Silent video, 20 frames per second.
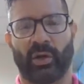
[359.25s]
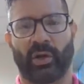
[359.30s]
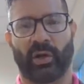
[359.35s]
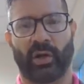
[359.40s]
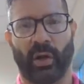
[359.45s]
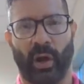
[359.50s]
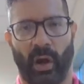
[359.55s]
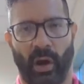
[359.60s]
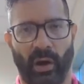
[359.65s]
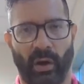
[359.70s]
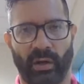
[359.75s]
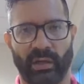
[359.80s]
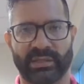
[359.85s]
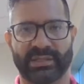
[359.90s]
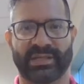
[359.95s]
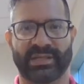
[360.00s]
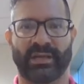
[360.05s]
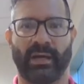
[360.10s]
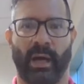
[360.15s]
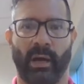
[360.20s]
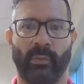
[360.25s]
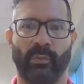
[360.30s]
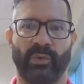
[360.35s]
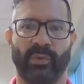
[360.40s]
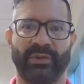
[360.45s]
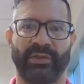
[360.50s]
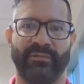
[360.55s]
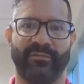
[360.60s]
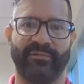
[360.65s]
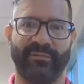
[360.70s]
Cars come
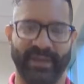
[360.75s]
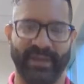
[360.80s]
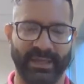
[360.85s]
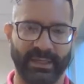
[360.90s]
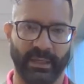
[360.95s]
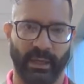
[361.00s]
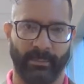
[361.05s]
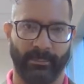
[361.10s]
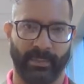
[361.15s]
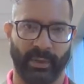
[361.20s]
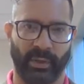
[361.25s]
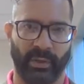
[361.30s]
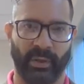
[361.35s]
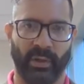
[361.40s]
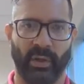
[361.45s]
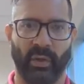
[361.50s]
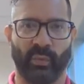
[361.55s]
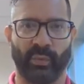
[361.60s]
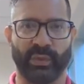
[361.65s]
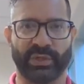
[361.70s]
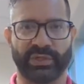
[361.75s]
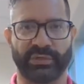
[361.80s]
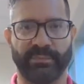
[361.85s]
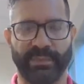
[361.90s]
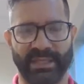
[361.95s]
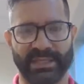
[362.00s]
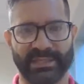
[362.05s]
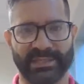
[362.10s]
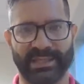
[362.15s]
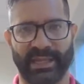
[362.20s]
with a VIN number, which
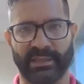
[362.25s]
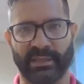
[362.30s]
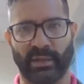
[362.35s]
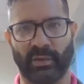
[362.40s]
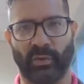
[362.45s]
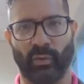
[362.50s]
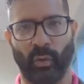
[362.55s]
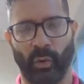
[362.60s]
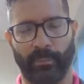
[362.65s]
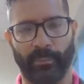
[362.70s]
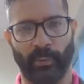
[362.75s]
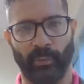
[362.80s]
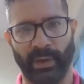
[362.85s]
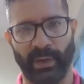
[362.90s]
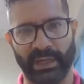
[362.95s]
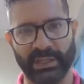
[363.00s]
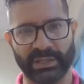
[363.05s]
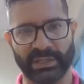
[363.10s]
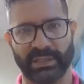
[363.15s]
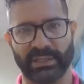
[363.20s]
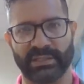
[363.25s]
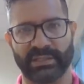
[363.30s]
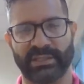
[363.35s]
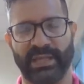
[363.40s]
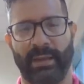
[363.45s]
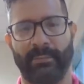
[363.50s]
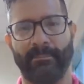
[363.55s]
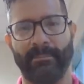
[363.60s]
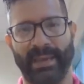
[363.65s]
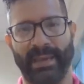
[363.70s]
means that the corporations
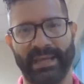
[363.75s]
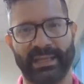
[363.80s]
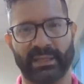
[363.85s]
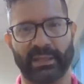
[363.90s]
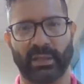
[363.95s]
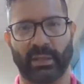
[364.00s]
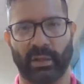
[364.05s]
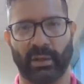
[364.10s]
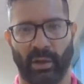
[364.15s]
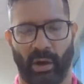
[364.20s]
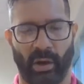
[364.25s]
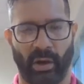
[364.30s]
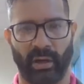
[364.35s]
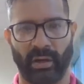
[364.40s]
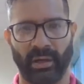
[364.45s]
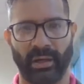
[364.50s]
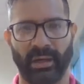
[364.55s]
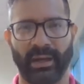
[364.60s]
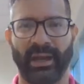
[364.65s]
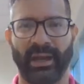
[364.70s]
that make the car